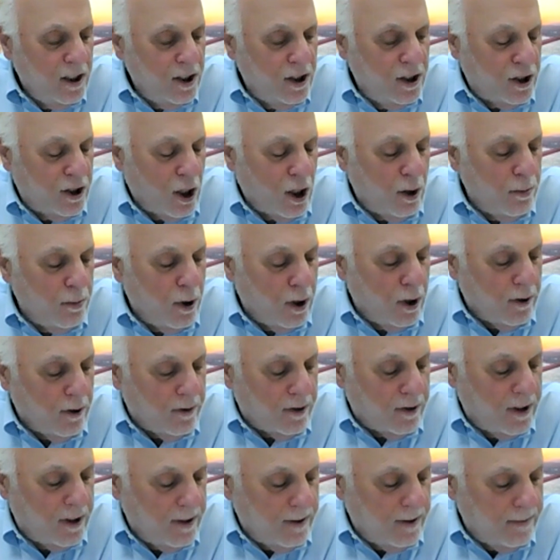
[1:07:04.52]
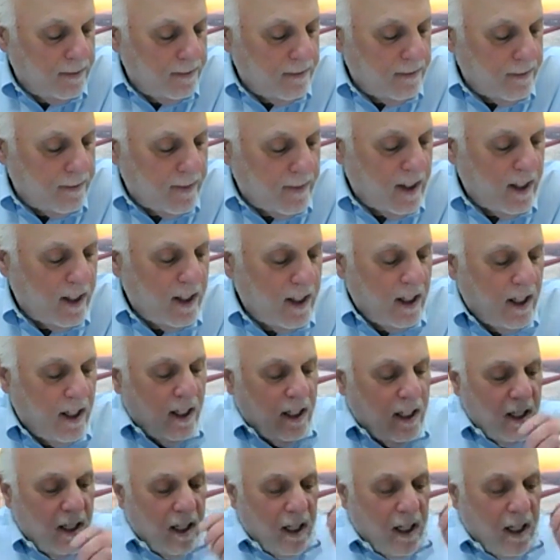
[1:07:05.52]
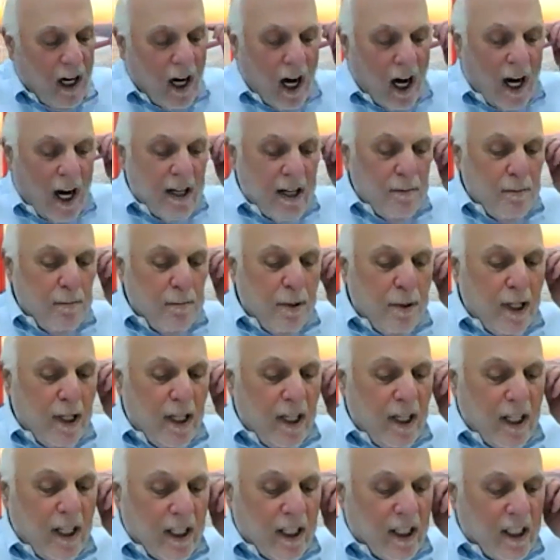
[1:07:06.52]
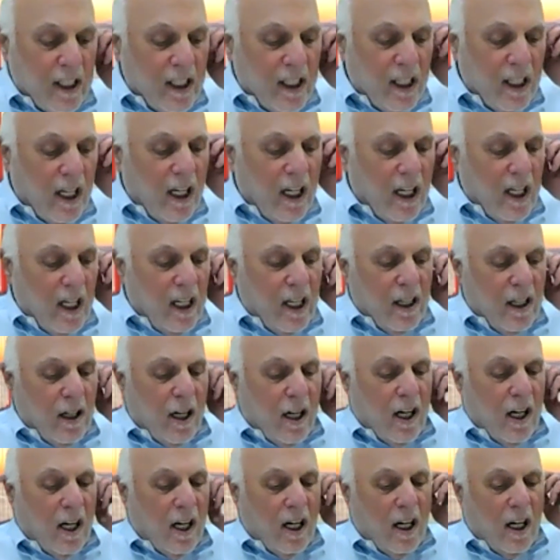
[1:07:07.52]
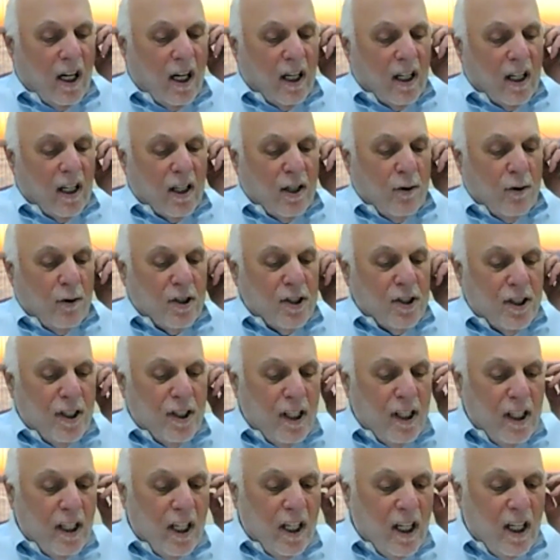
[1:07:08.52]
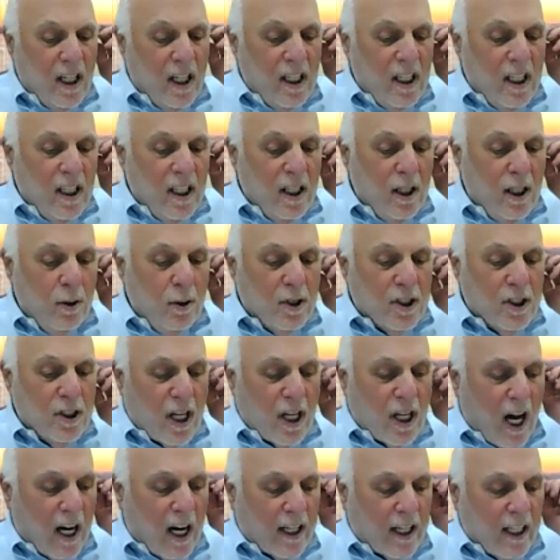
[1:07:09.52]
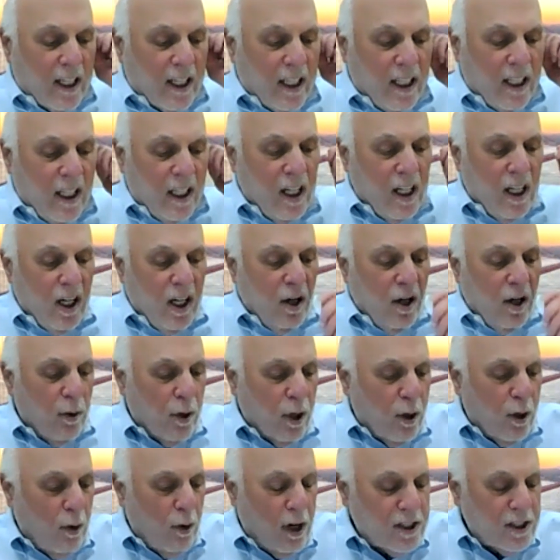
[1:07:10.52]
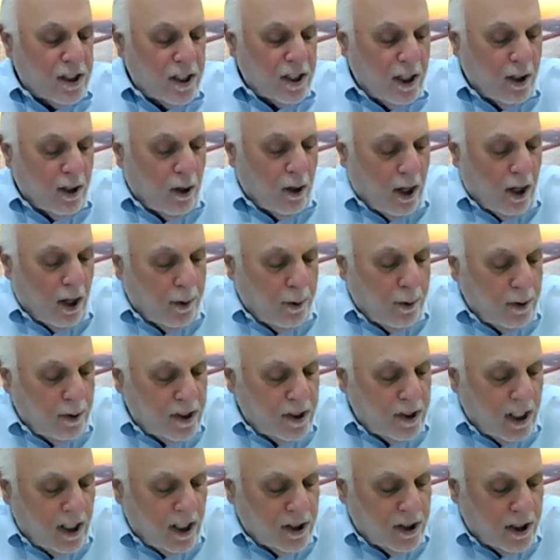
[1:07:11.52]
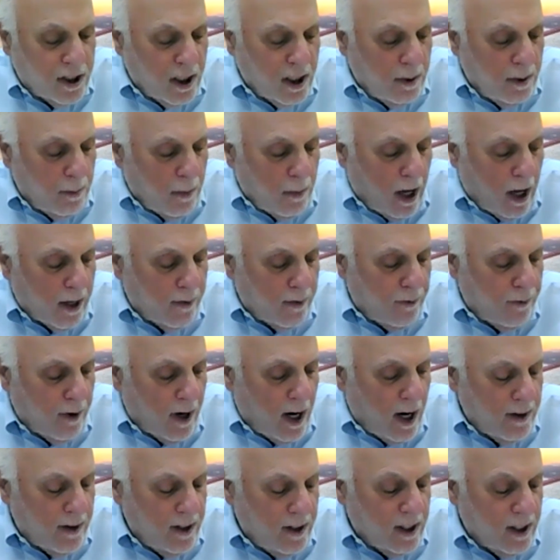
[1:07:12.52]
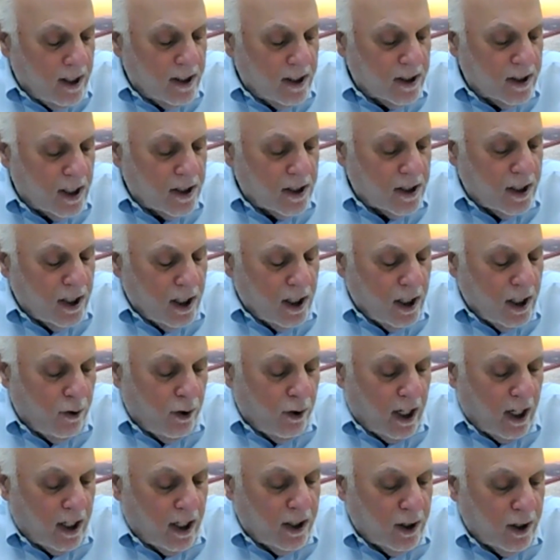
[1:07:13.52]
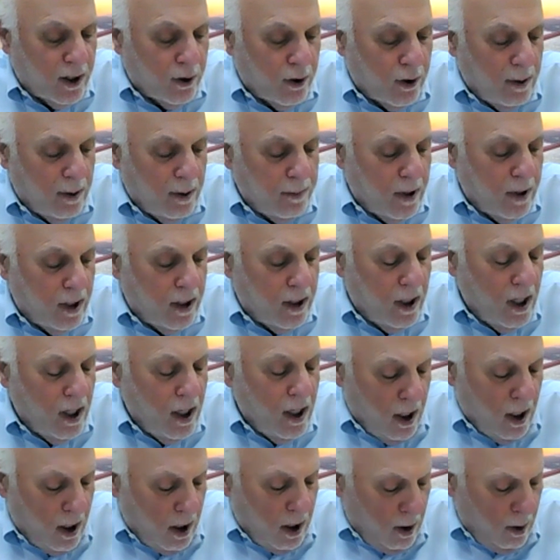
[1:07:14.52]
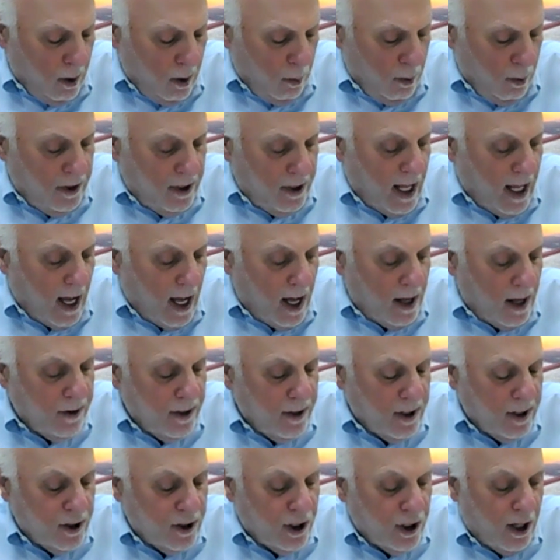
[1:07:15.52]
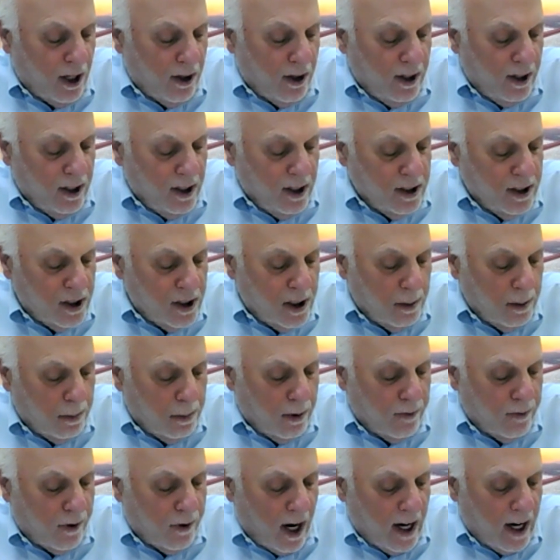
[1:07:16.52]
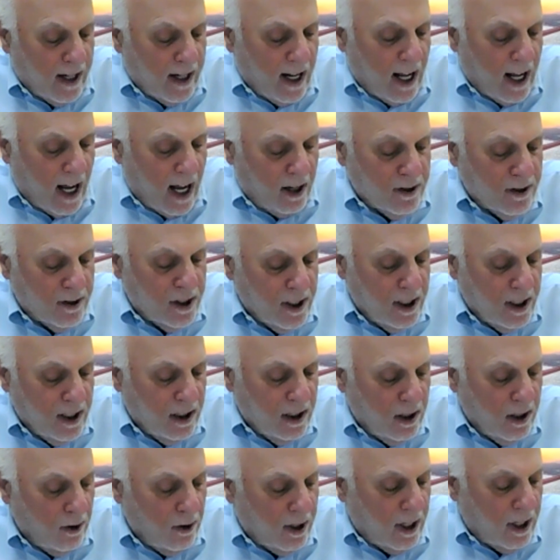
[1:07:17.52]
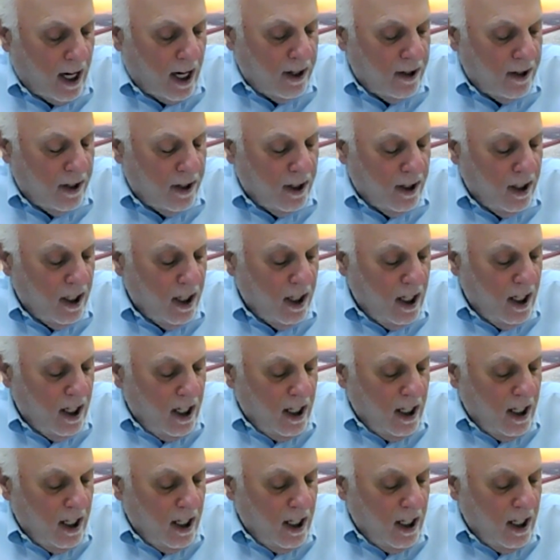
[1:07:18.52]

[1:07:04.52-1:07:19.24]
So moved. Item B, Christina Iwasaki, requesting authorization to modify the existing grant agreement with Catholic Charities to provide housing locator,